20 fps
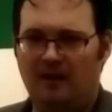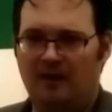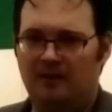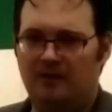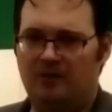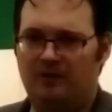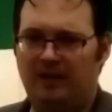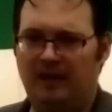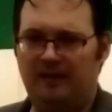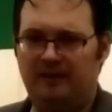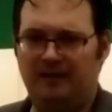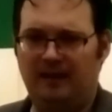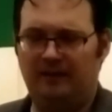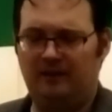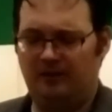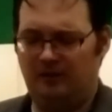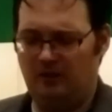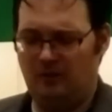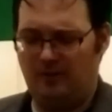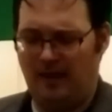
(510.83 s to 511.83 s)
"You didn't need
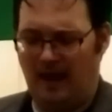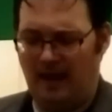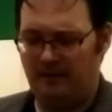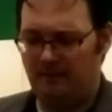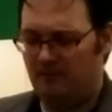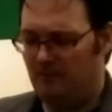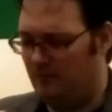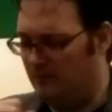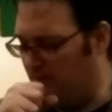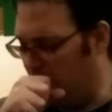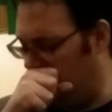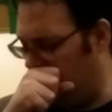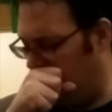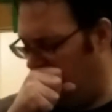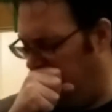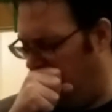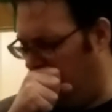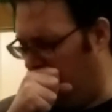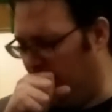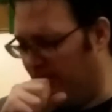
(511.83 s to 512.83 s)
to do that,"
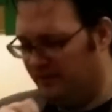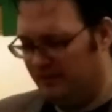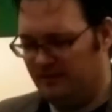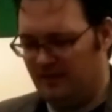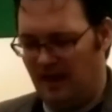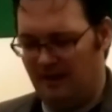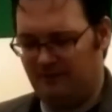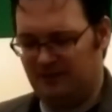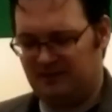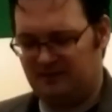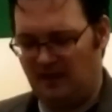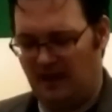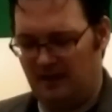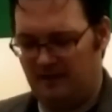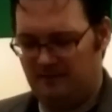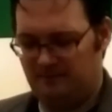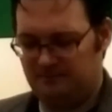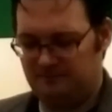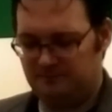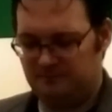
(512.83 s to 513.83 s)
Davis said.
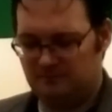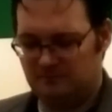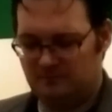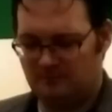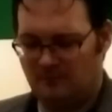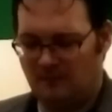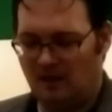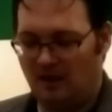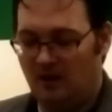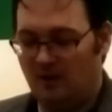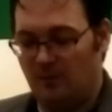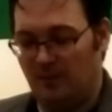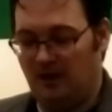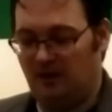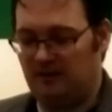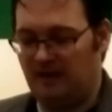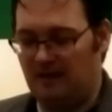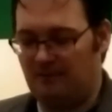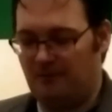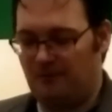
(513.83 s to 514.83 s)
"We
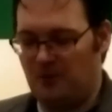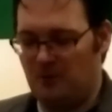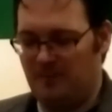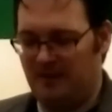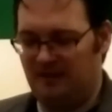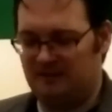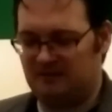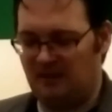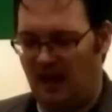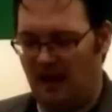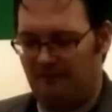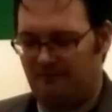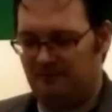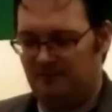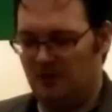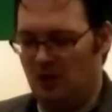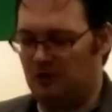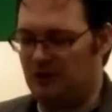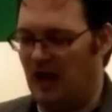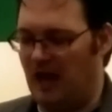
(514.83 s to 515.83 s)
only have a few minutes left.
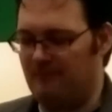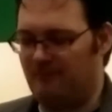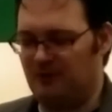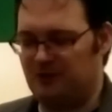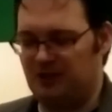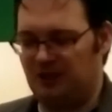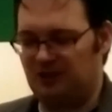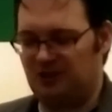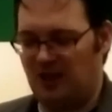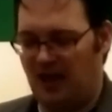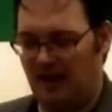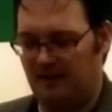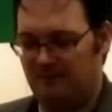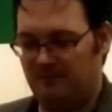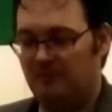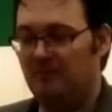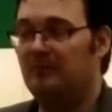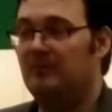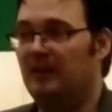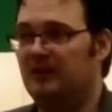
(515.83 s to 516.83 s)
No time for chit-chat.
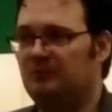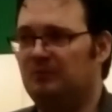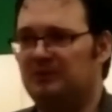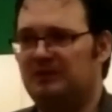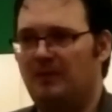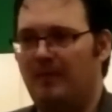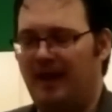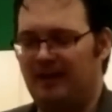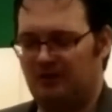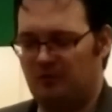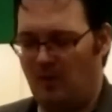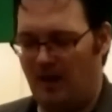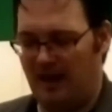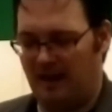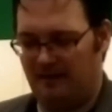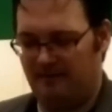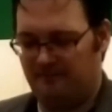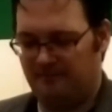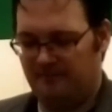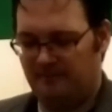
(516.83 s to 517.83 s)
This was the best
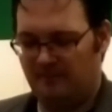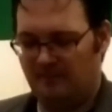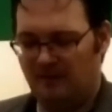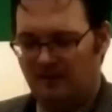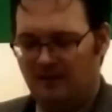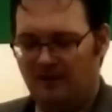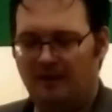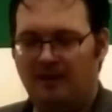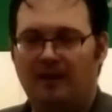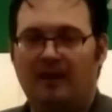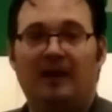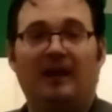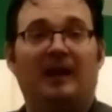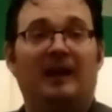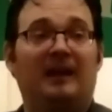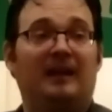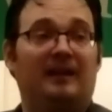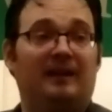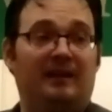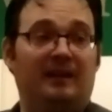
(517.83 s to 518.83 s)
way."
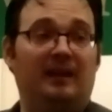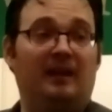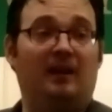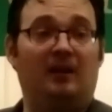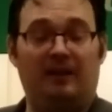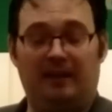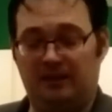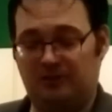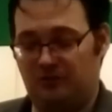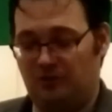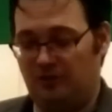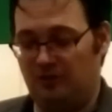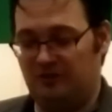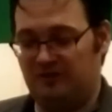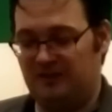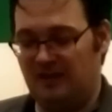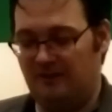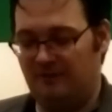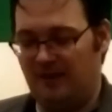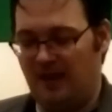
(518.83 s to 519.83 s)
He'll introduce
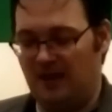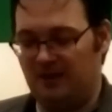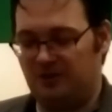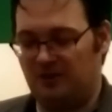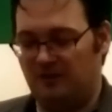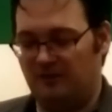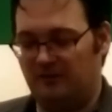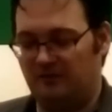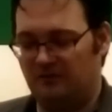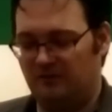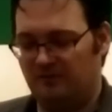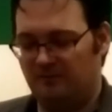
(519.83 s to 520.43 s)
deviations.